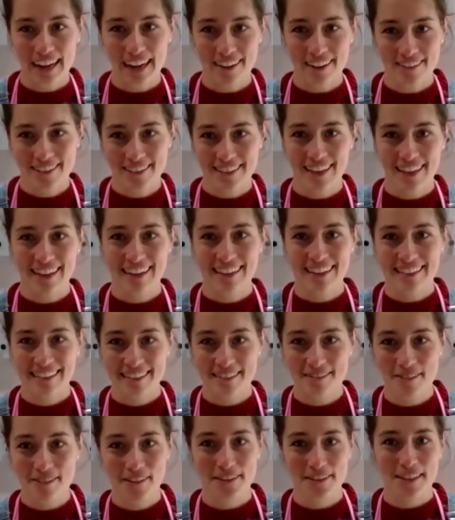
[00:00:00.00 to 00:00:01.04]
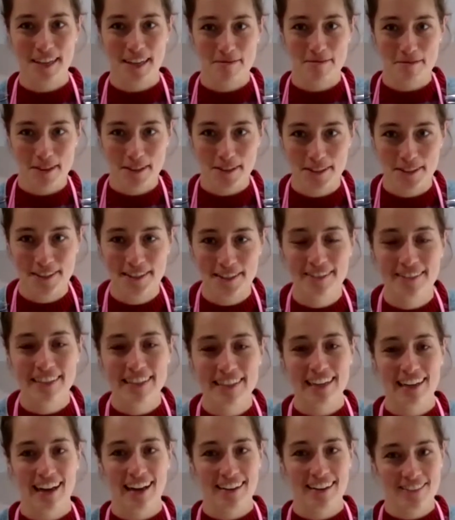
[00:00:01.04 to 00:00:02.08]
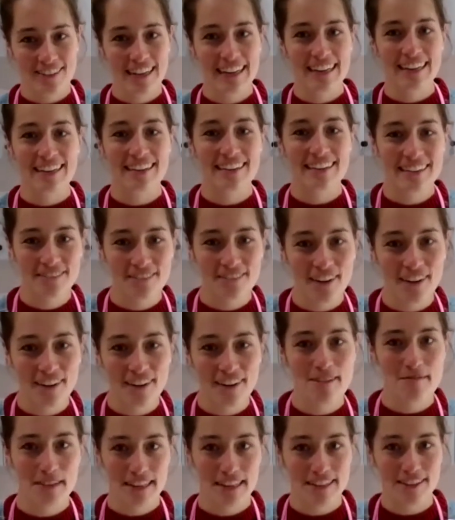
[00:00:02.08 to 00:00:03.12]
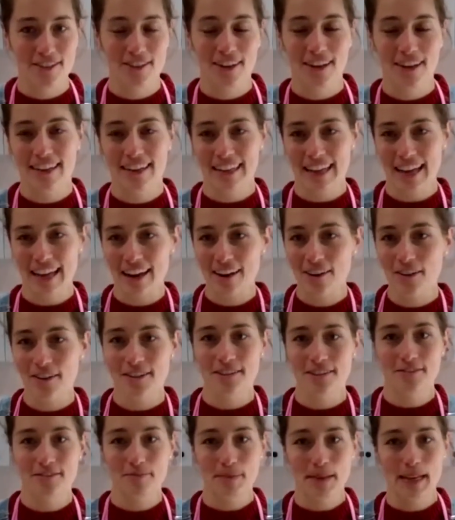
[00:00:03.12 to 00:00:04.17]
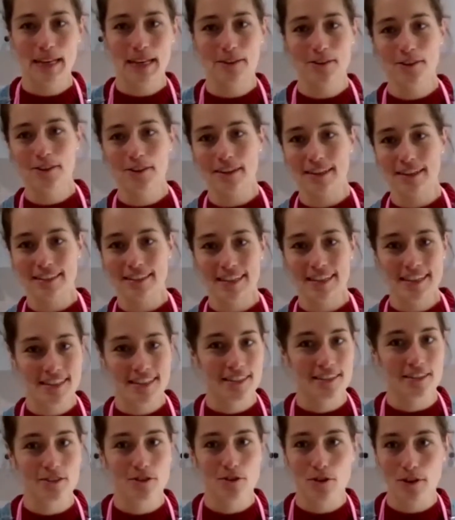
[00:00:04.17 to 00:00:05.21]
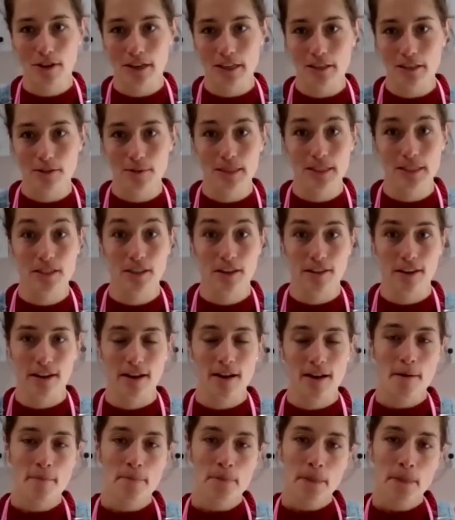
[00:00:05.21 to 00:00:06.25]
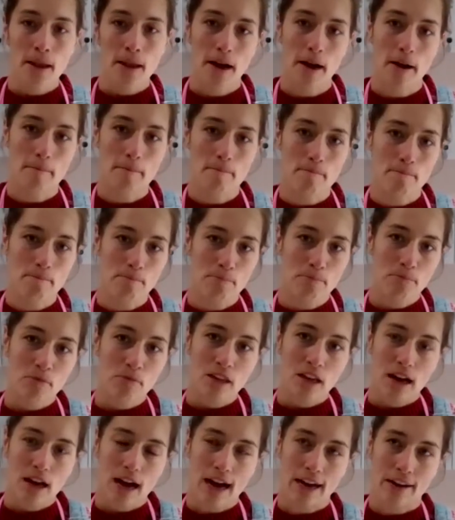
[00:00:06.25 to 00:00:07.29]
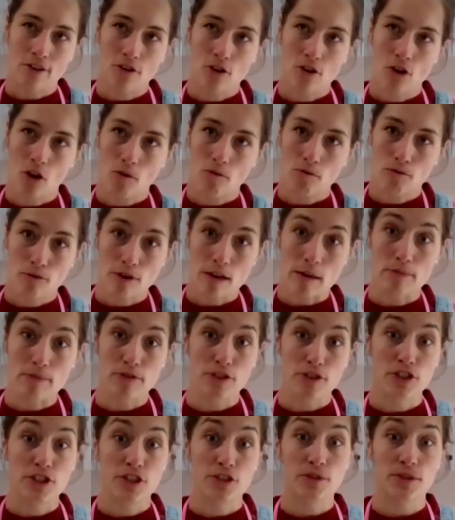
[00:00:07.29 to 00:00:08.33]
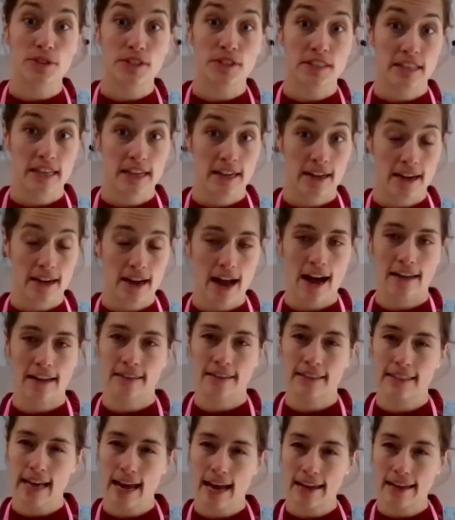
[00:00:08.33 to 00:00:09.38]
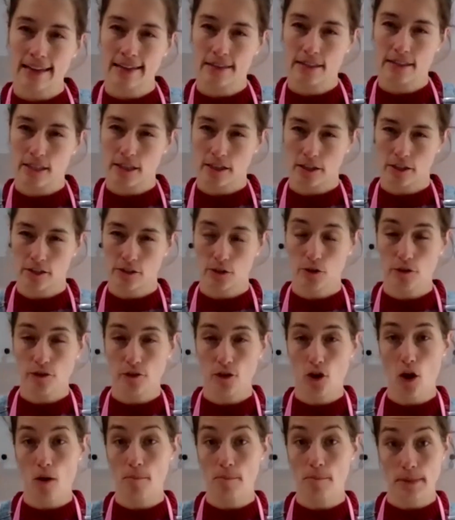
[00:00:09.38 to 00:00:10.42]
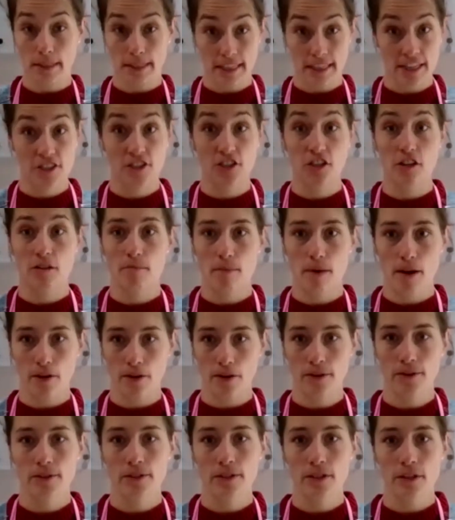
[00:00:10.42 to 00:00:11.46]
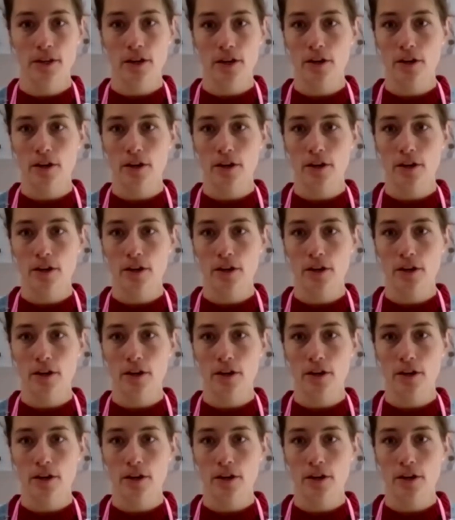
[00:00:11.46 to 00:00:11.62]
outside the ones I'm used to in a kind of clinical environment, and trying to get lots of big organizations talking to each other and not reproducing and getting into sort of competition mode,